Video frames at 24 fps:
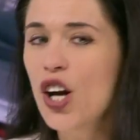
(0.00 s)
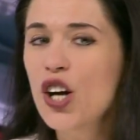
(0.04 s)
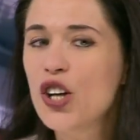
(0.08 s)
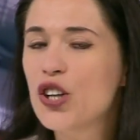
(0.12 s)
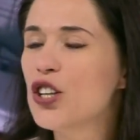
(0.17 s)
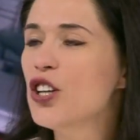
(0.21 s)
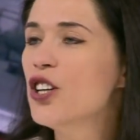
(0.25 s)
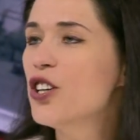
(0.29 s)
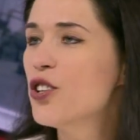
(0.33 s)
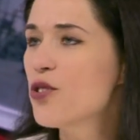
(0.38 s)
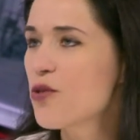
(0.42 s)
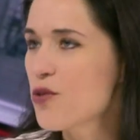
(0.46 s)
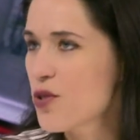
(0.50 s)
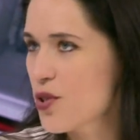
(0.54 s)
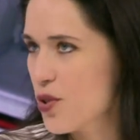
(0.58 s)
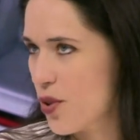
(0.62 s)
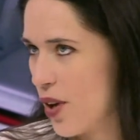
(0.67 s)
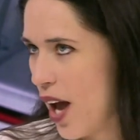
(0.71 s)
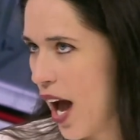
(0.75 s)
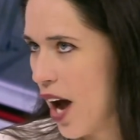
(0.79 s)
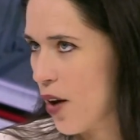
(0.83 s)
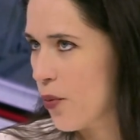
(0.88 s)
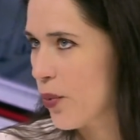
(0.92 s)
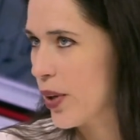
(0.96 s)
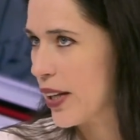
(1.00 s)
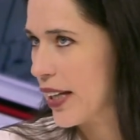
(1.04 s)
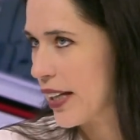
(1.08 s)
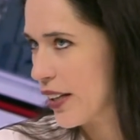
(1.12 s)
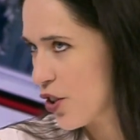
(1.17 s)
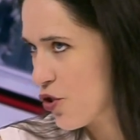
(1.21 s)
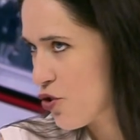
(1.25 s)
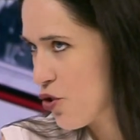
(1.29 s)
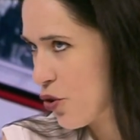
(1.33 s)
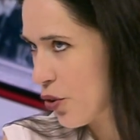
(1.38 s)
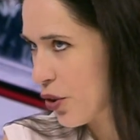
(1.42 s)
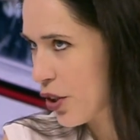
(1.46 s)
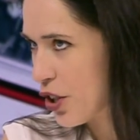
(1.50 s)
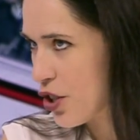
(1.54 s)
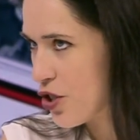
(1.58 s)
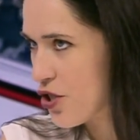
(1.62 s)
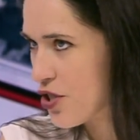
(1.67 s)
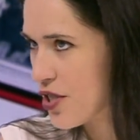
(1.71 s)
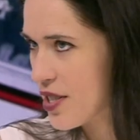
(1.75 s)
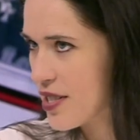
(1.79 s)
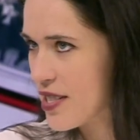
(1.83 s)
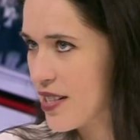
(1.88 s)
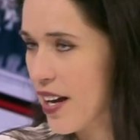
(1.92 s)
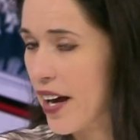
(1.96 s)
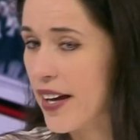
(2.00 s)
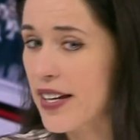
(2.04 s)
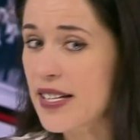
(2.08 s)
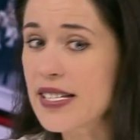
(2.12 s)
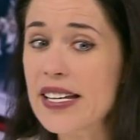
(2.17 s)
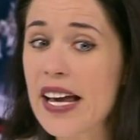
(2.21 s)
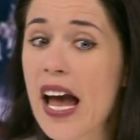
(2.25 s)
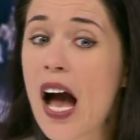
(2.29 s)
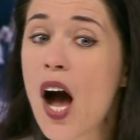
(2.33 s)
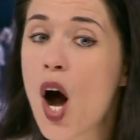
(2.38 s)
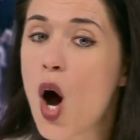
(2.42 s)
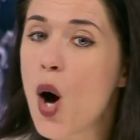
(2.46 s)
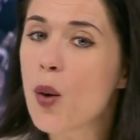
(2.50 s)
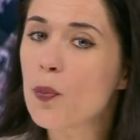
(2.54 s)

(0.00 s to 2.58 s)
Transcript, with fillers: uh, he used to have within the Turkish society.